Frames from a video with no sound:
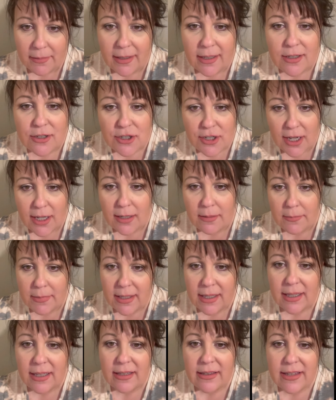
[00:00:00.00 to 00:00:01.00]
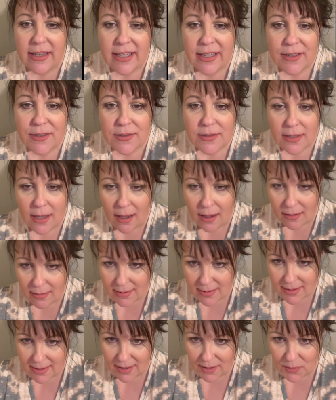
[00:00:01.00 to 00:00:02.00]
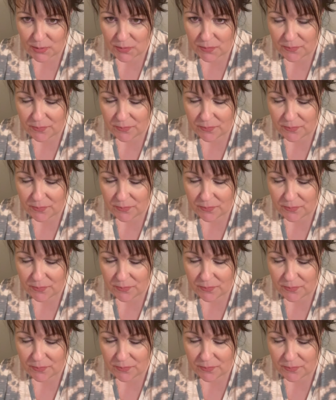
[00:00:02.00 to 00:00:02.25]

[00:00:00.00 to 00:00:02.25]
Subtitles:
at J&B in the Hills also.